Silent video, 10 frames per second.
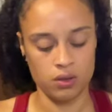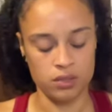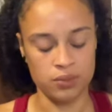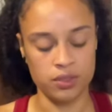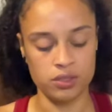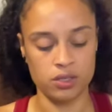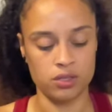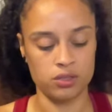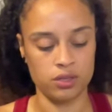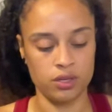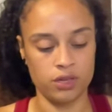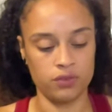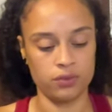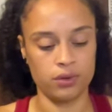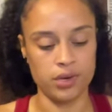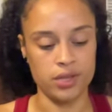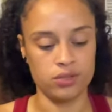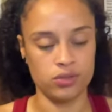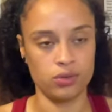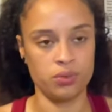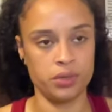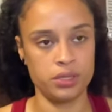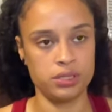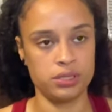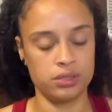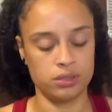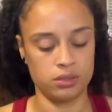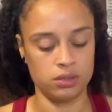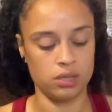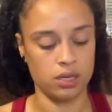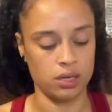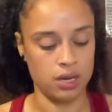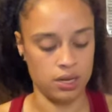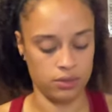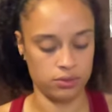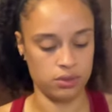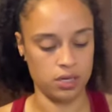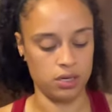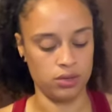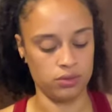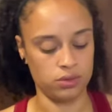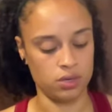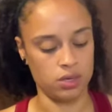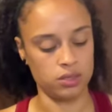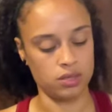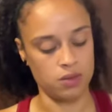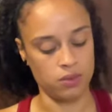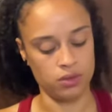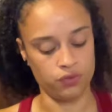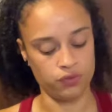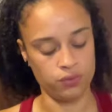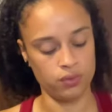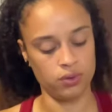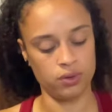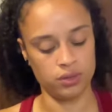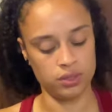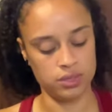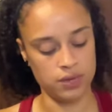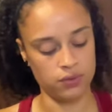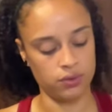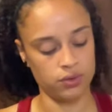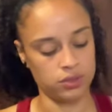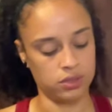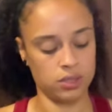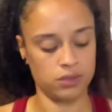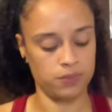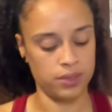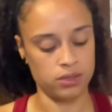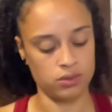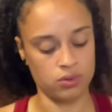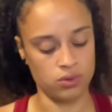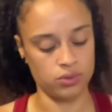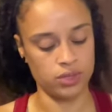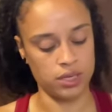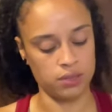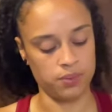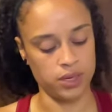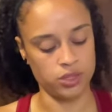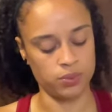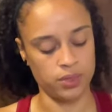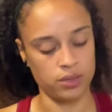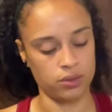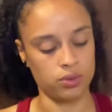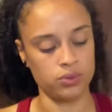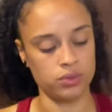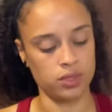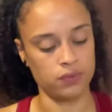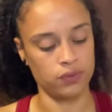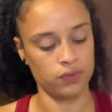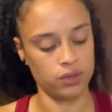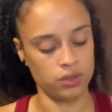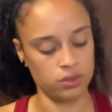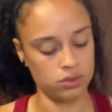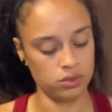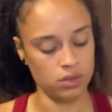something is going to start off great too. What is the second house? Any new start is coming. The Fool, the Devil, the Six of Pentacles, and the Page of Pentacles in reverse.